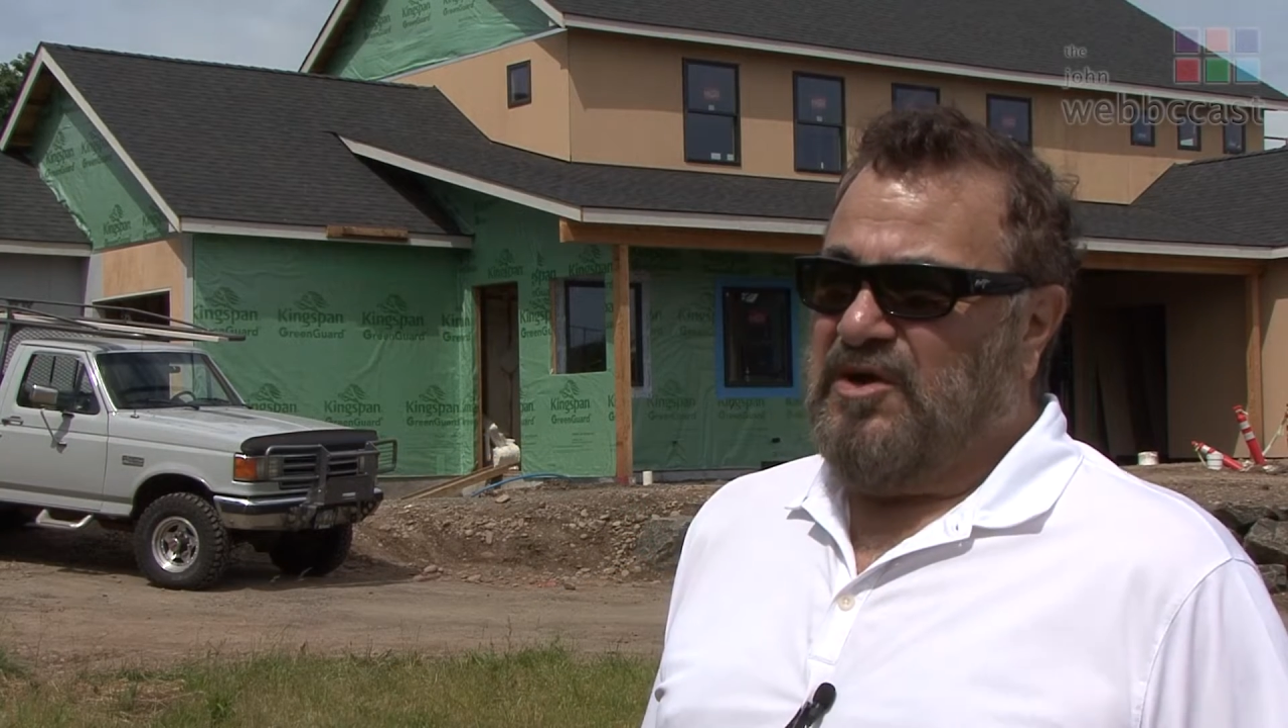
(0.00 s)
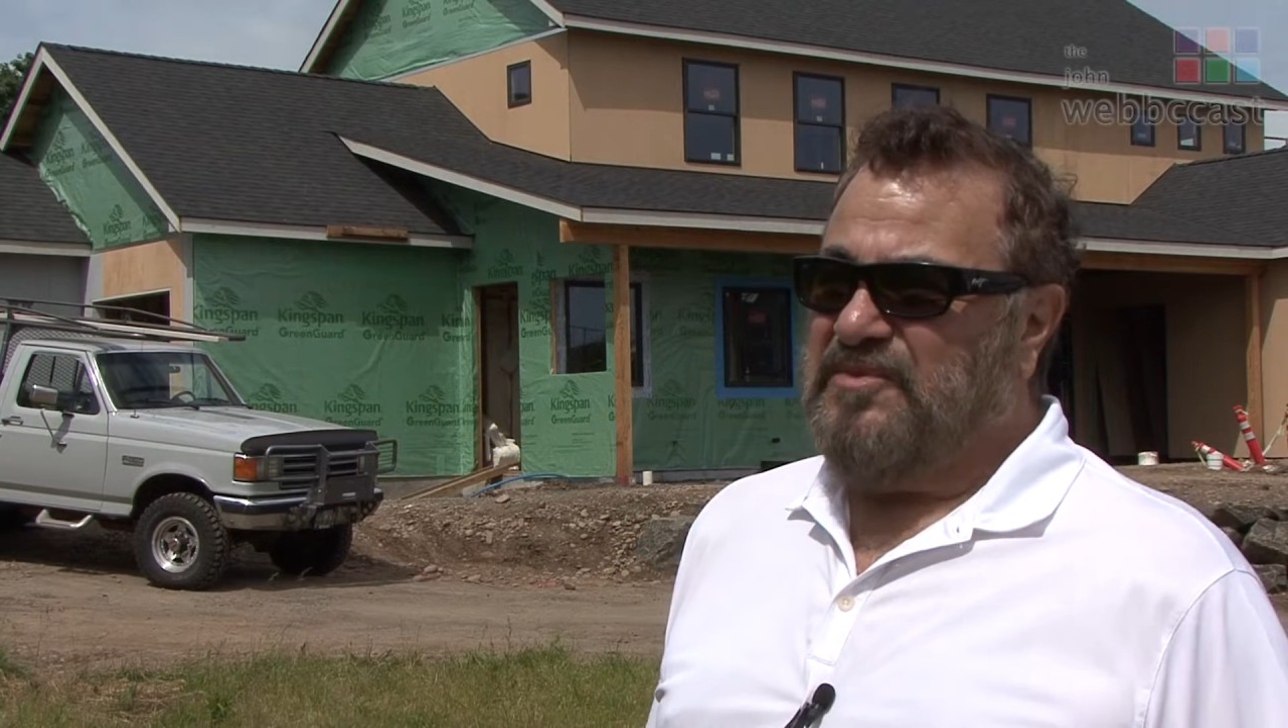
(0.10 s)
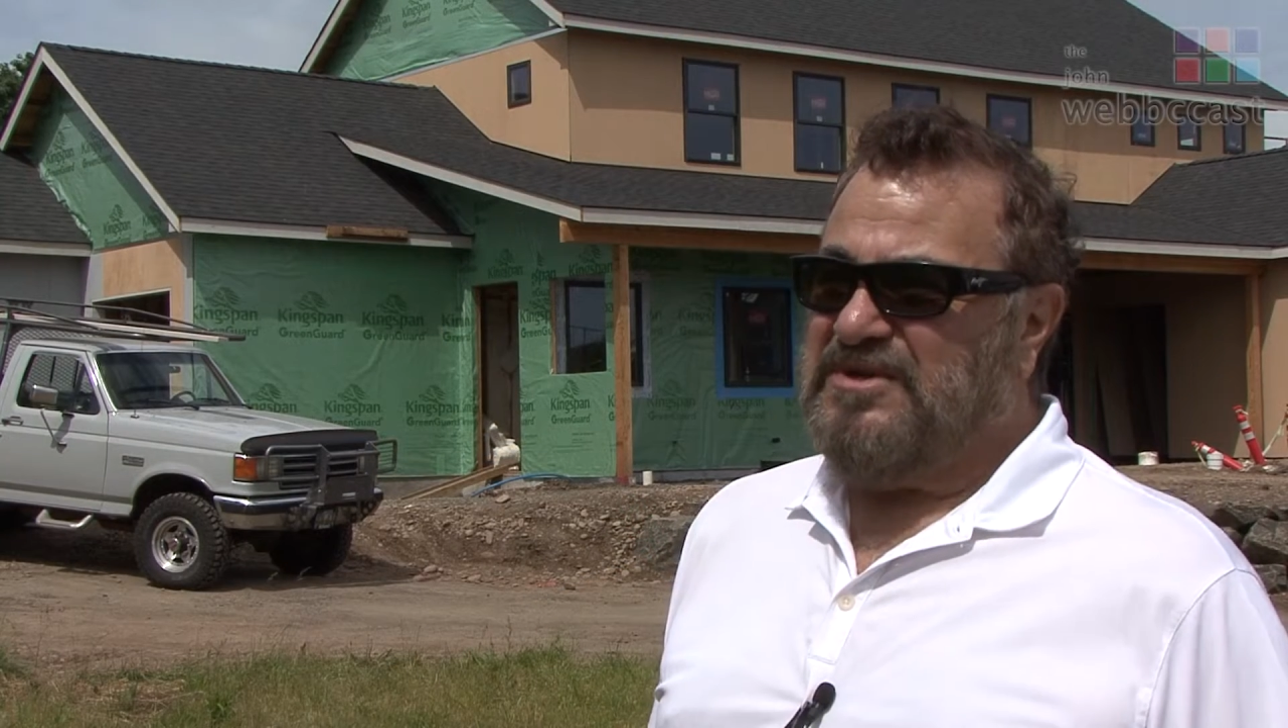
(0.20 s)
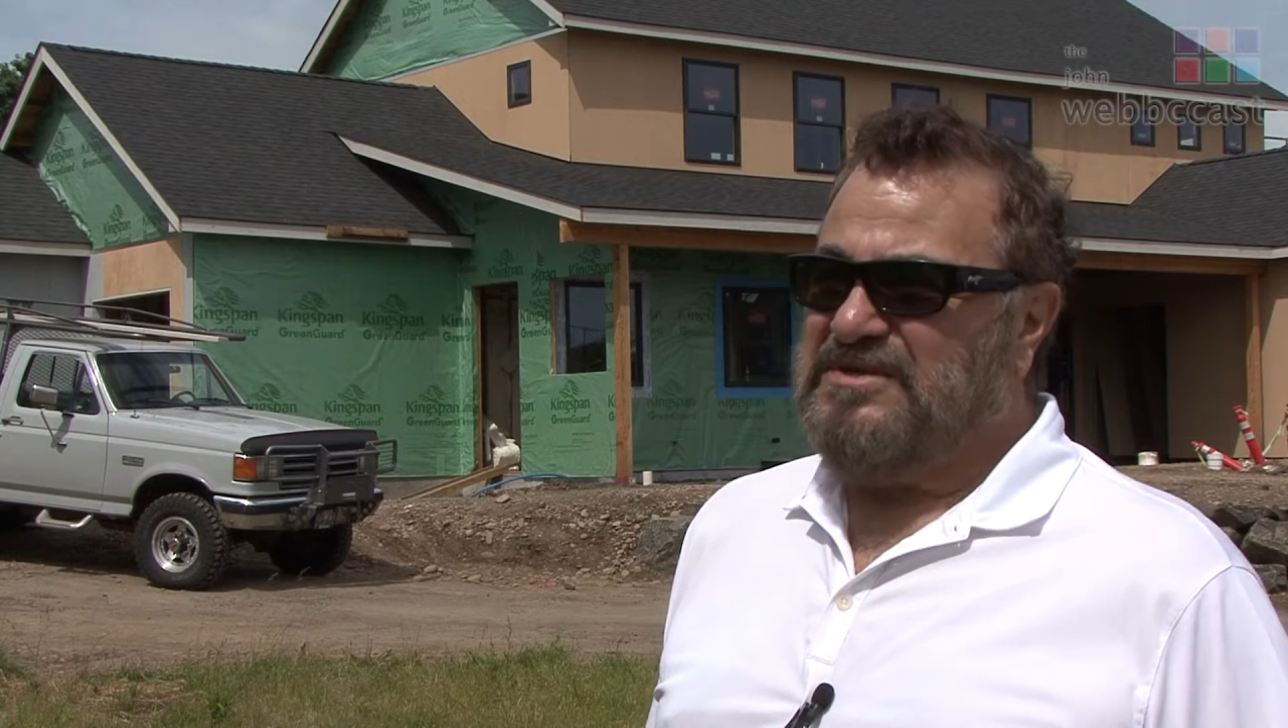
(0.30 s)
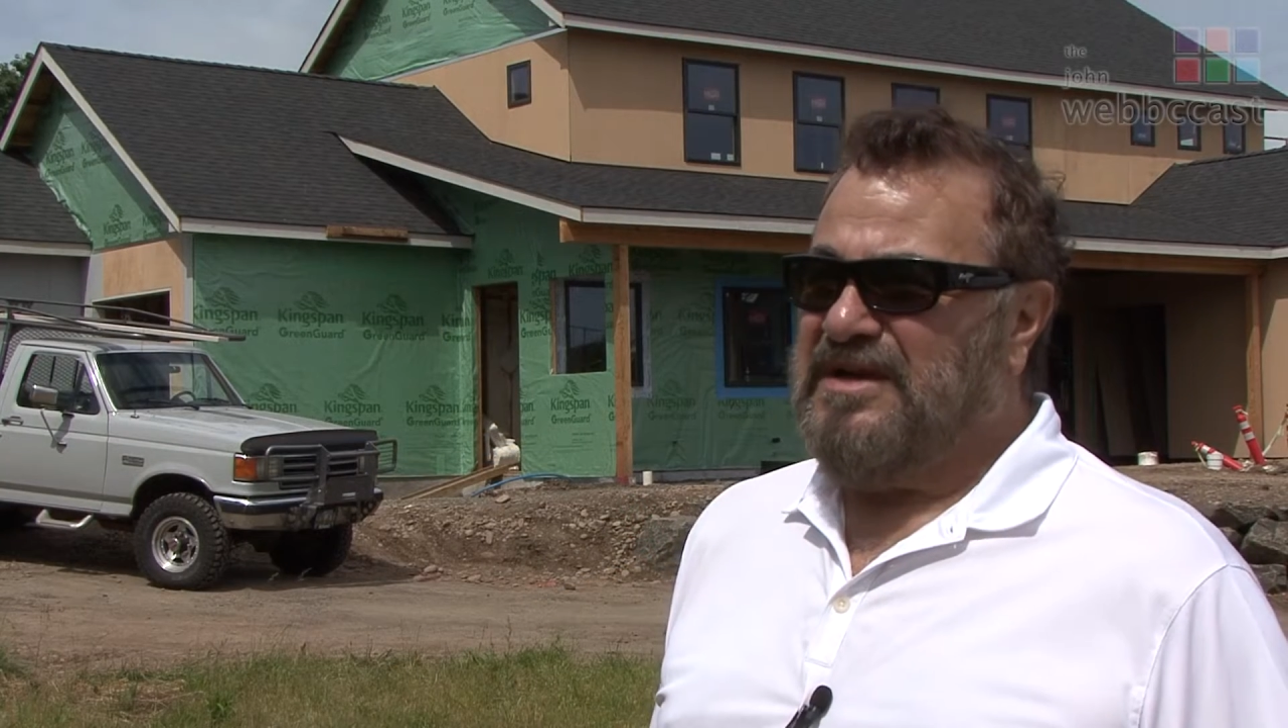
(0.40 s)

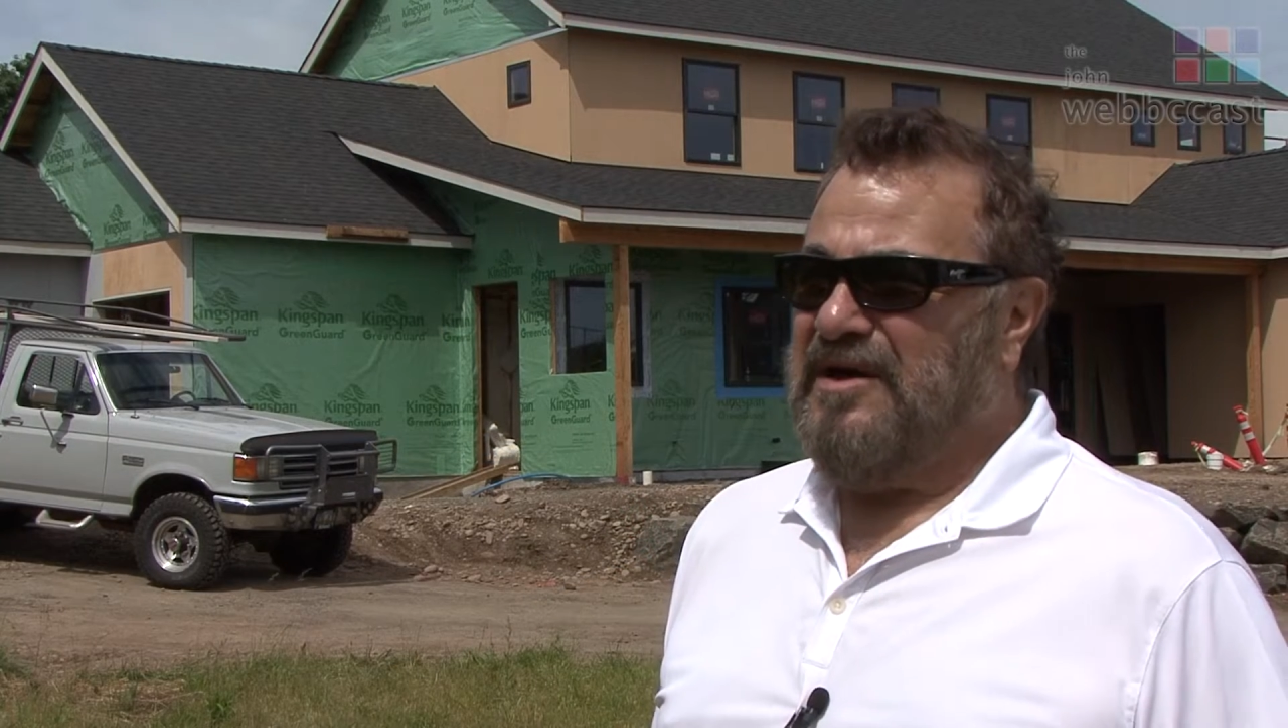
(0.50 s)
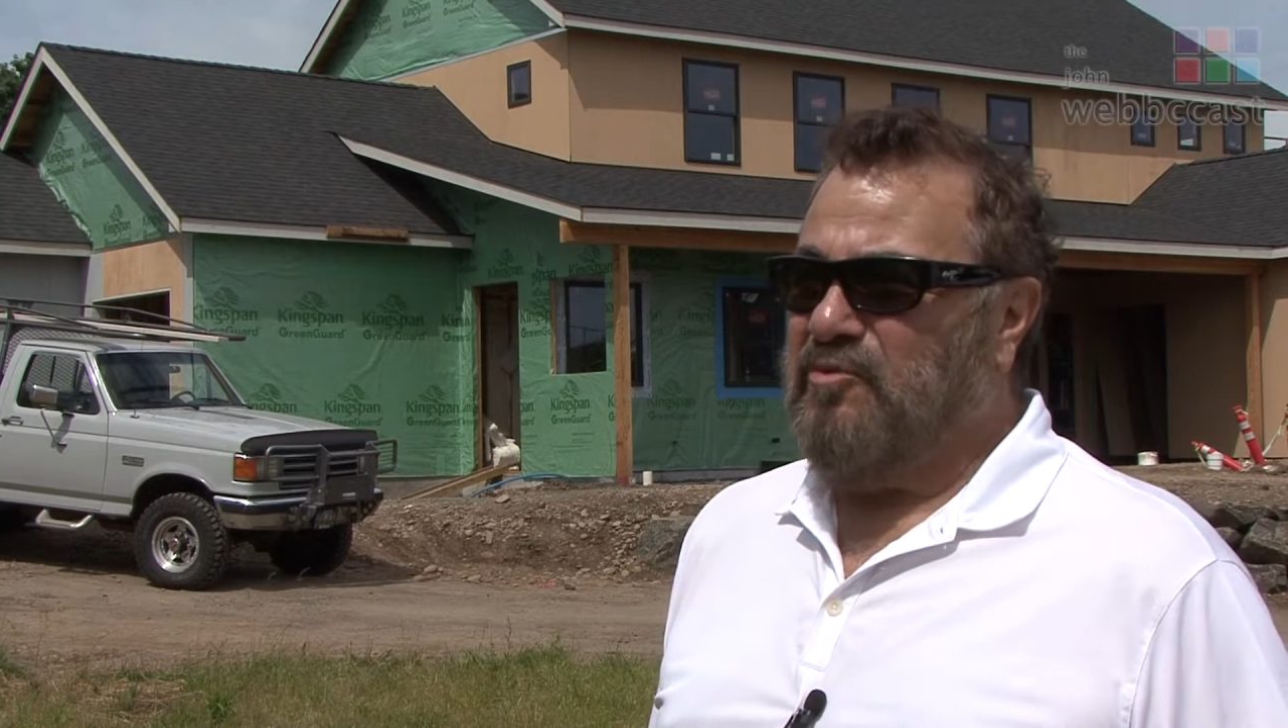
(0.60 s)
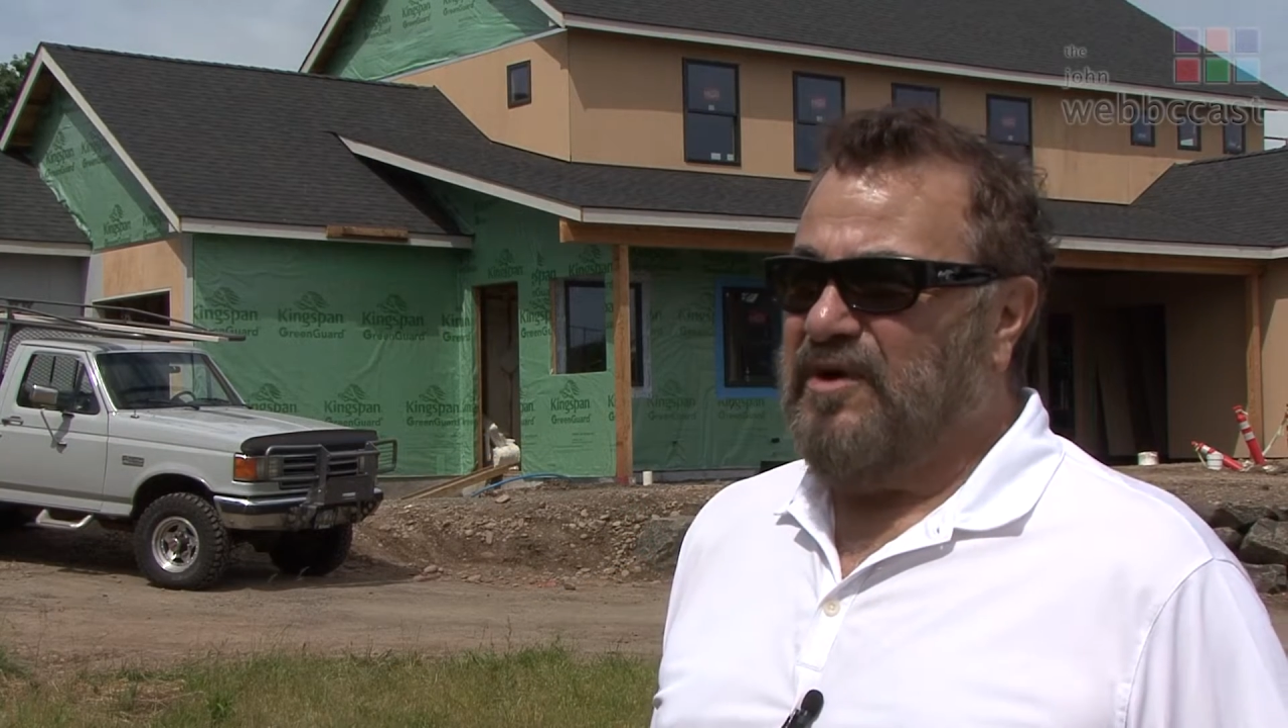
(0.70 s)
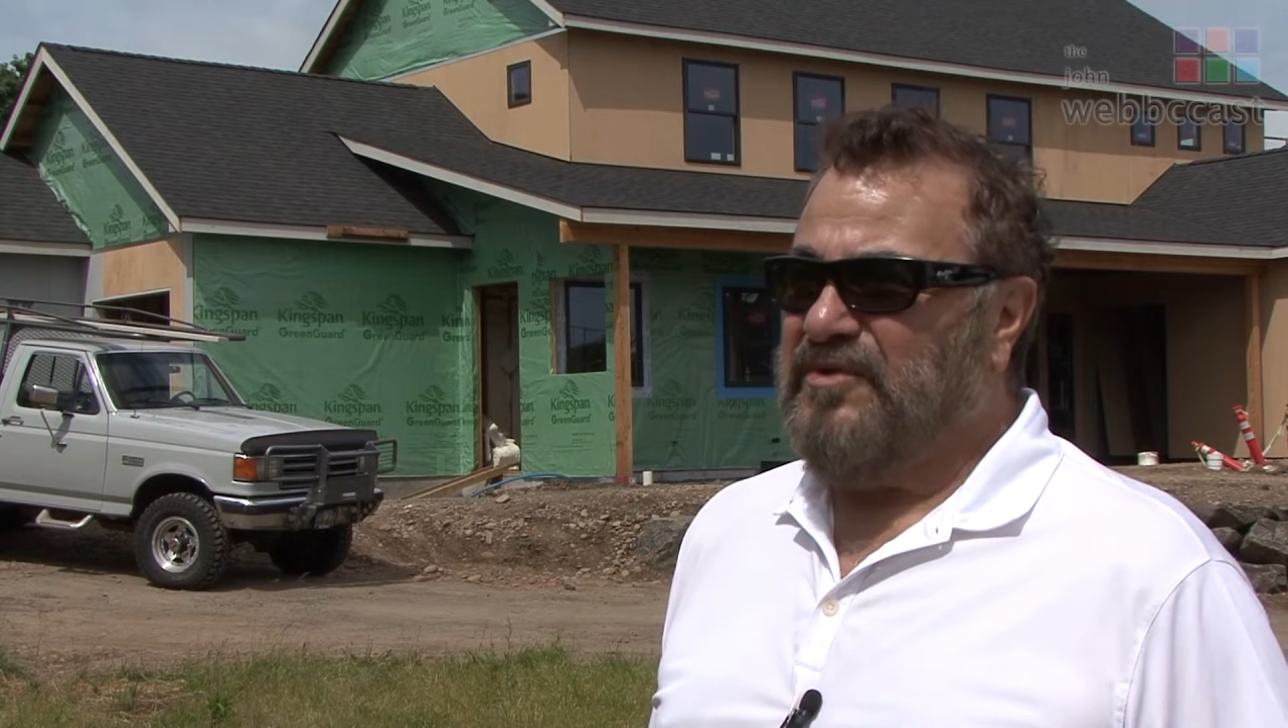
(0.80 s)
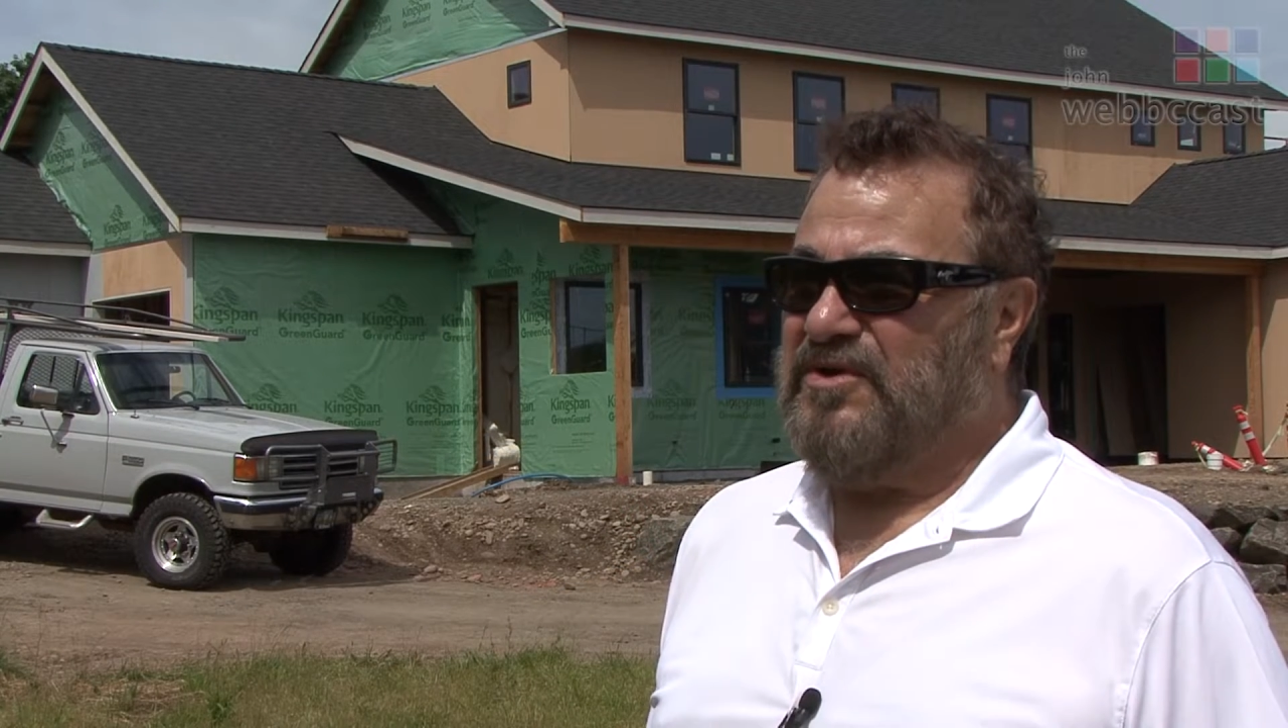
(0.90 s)
home is not one